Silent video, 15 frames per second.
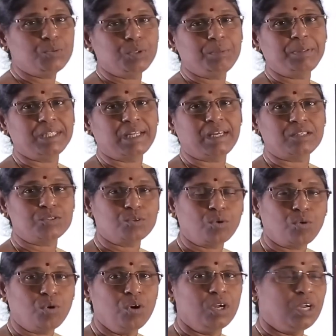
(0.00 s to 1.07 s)
will be there.
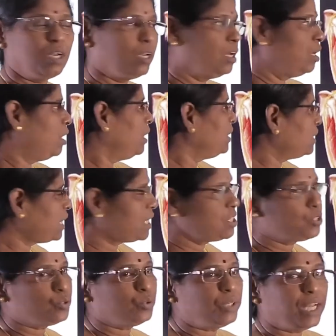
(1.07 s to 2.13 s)
So it
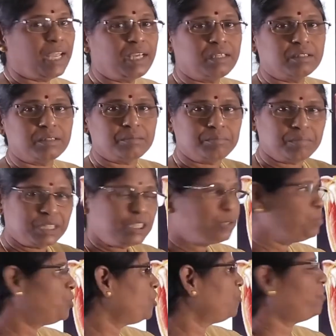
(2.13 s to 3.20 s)
has to take much
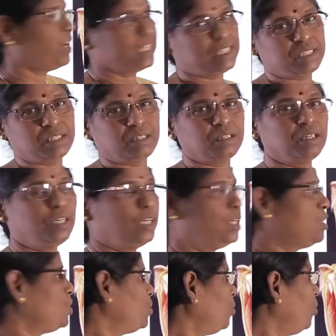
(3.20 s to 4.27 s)
more faster.
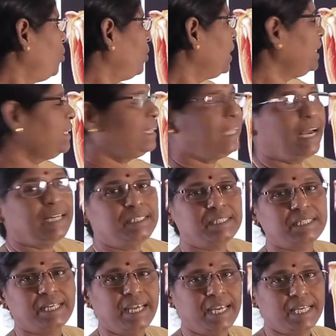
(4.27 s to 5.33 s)
So in
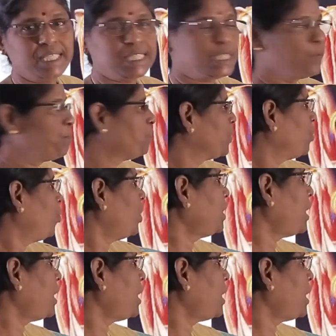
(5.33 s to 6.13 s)
that case, what